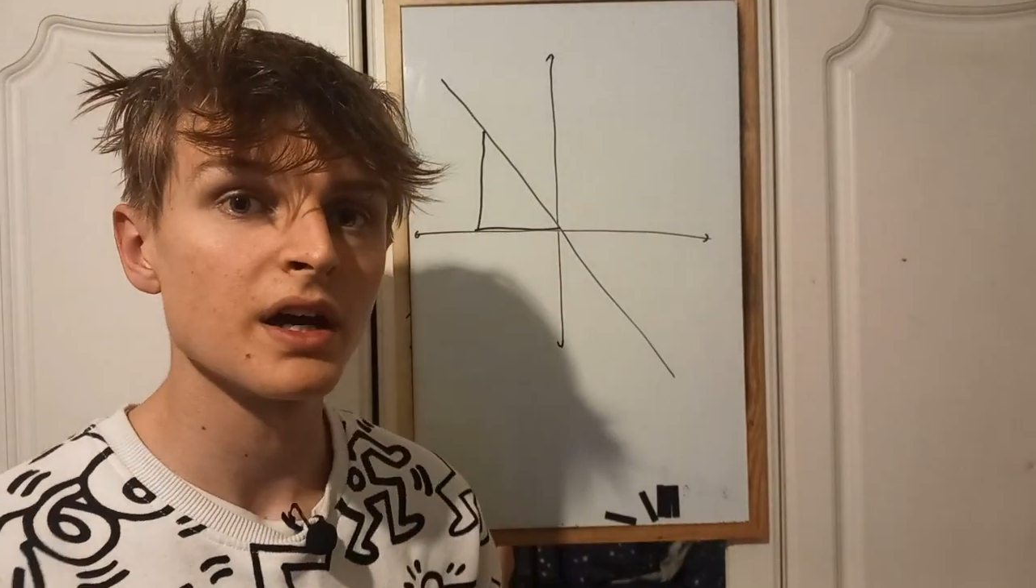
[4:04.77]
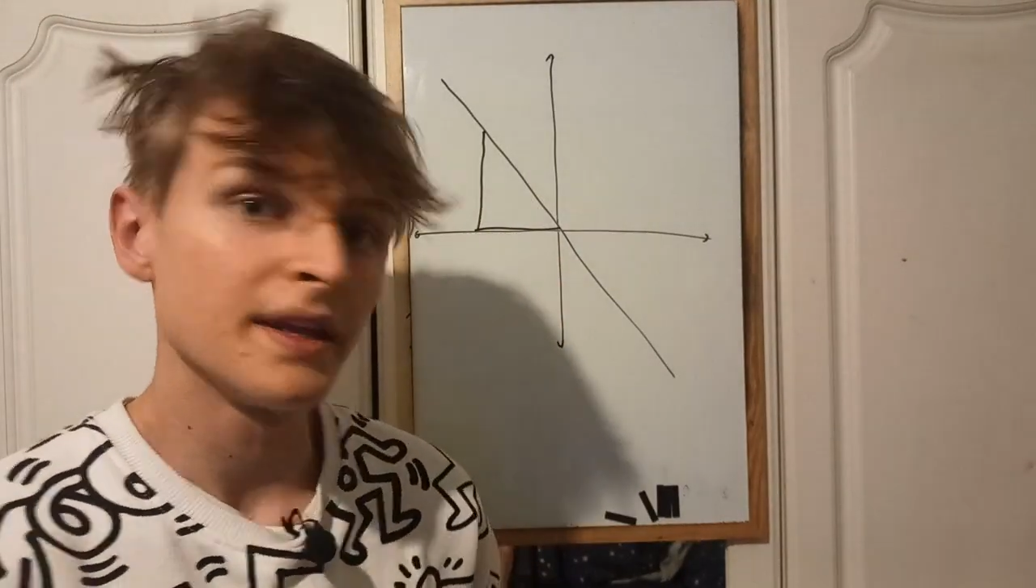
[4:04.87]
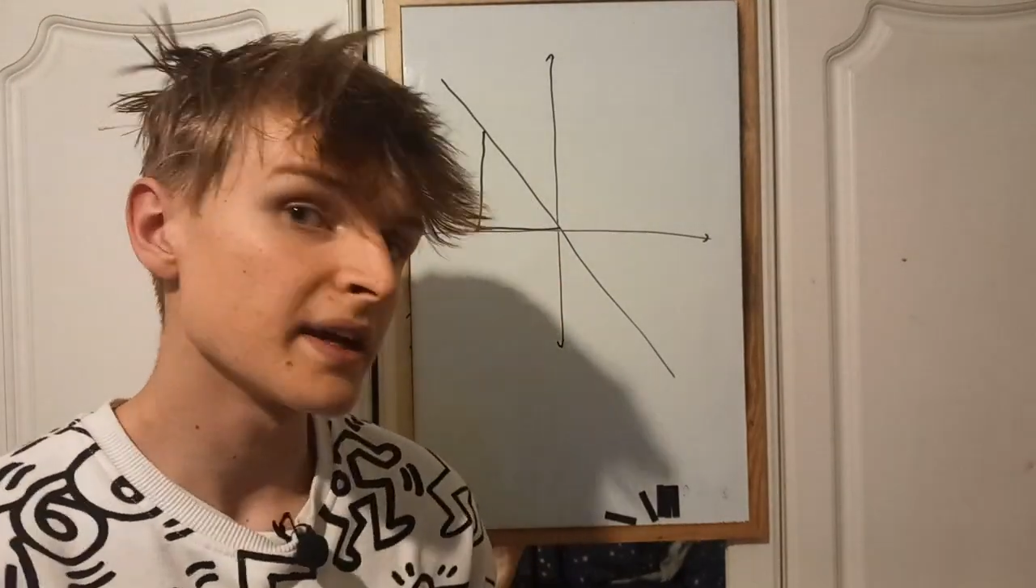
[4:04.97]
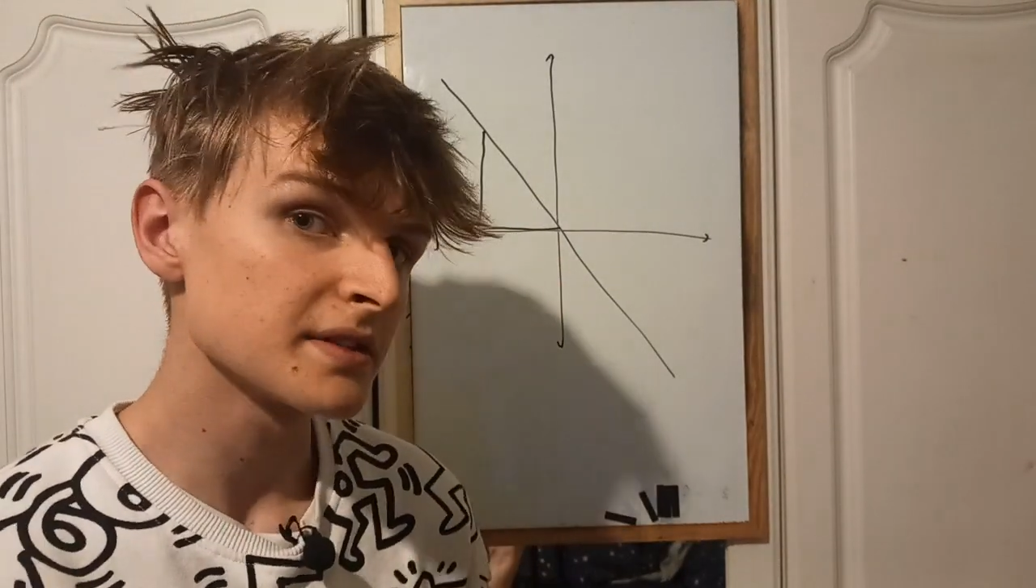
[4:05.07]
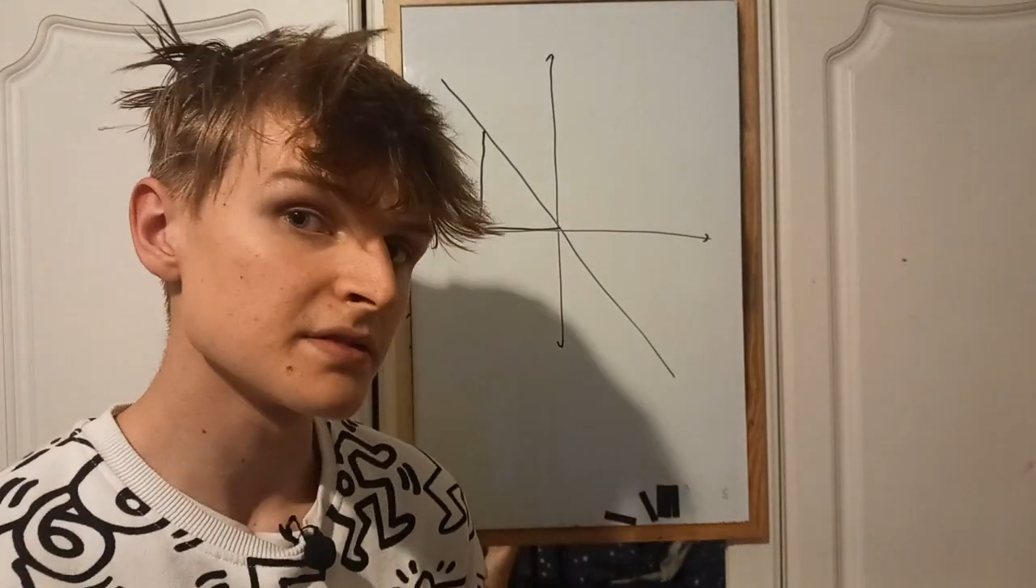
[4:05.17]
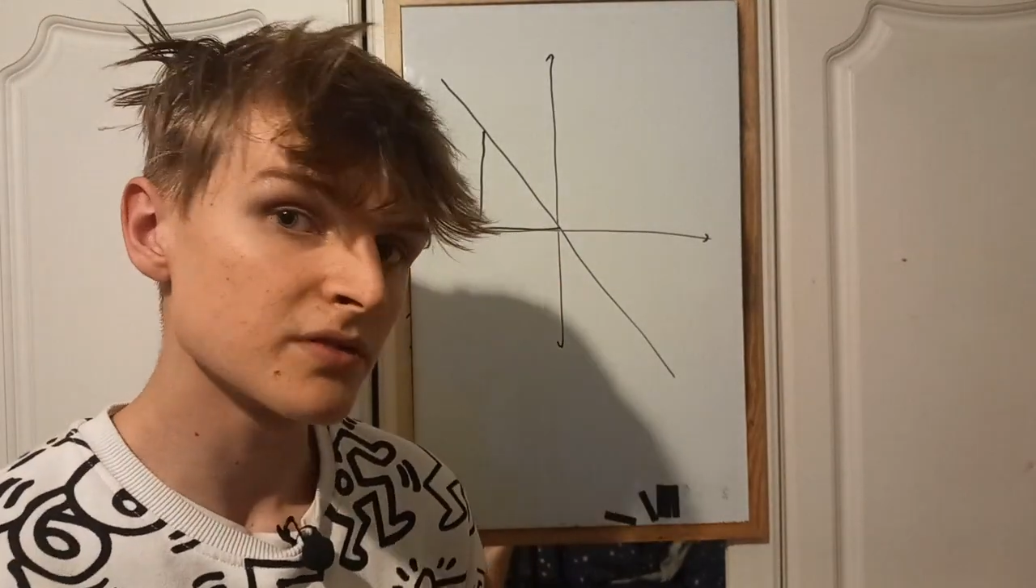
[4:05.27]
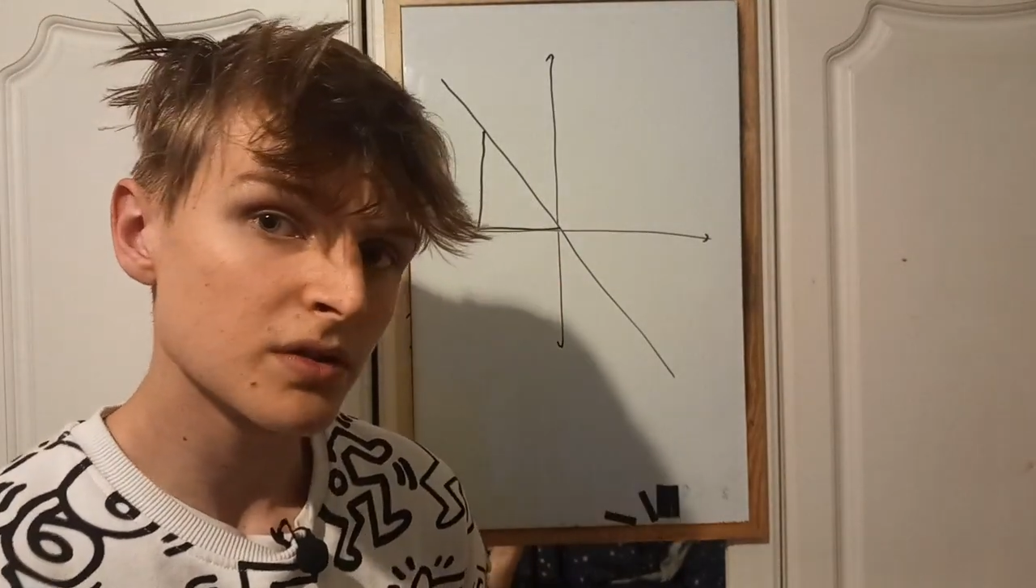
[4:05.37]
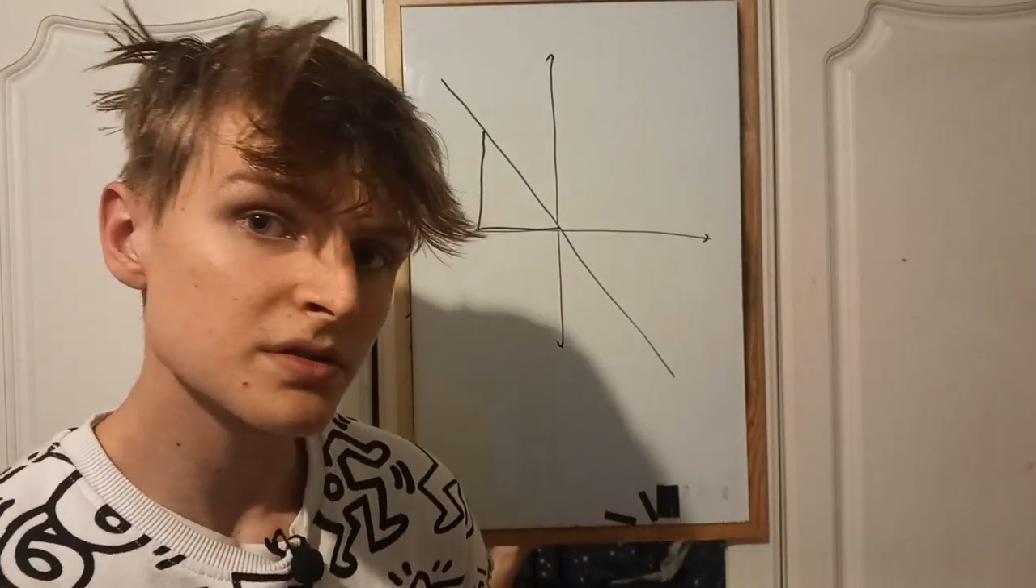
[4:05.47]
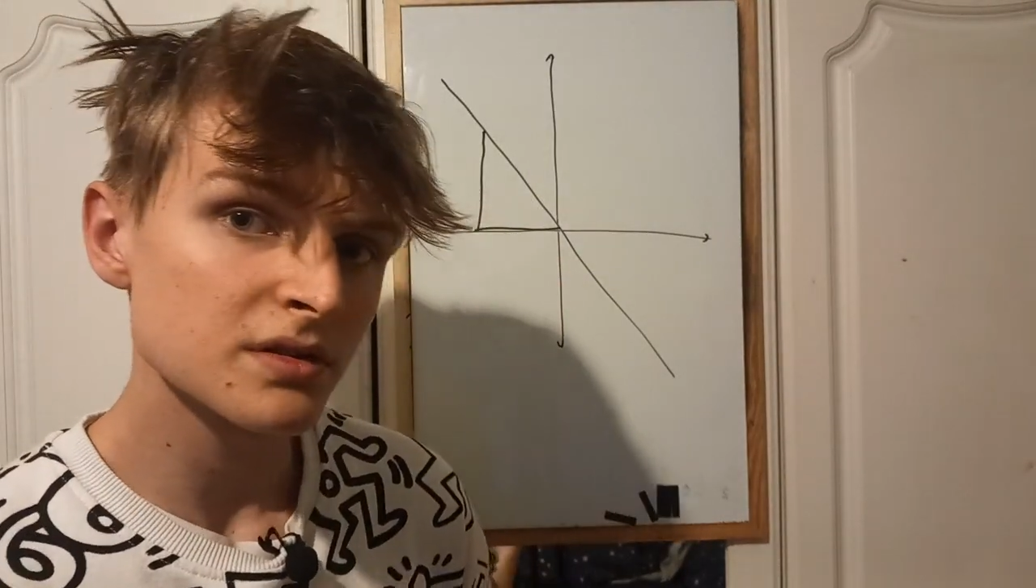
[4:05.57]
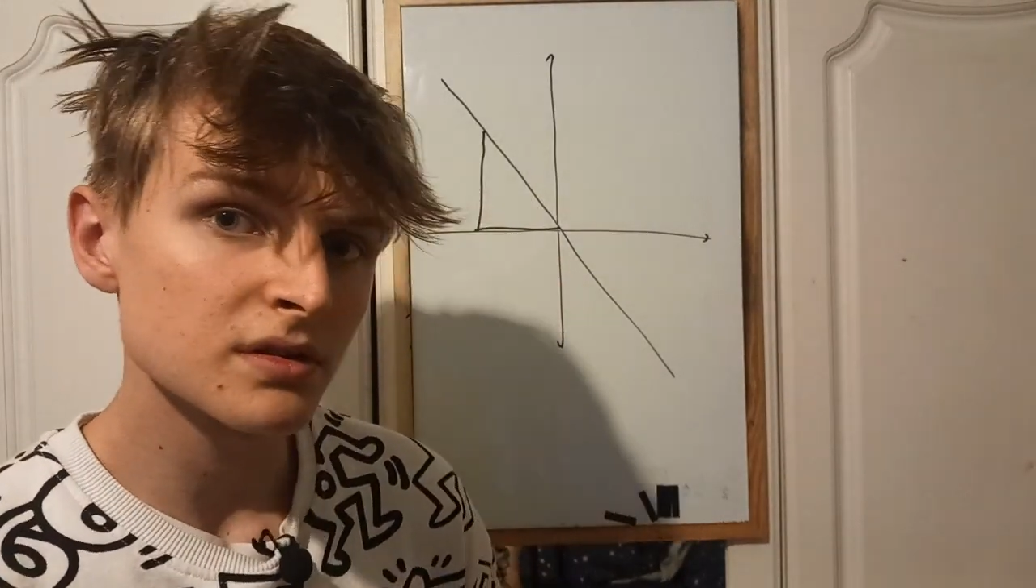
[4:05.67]
a negative
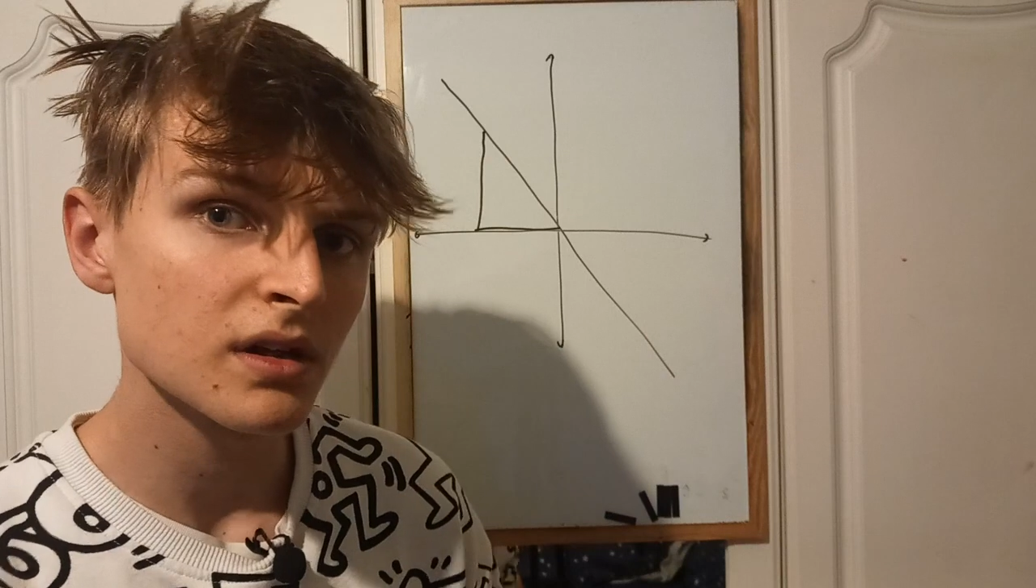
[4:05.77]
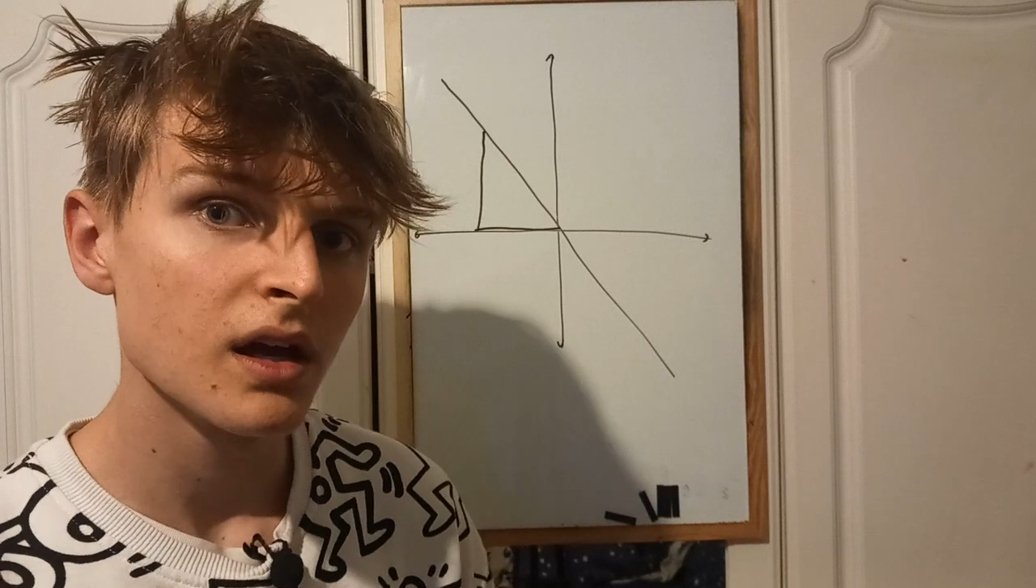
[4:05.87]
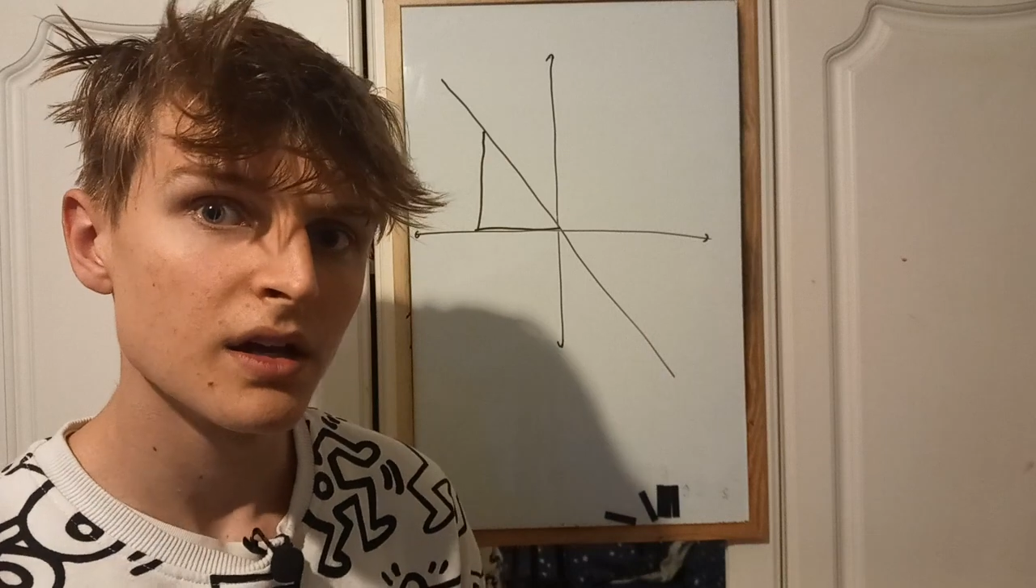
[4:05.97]
constant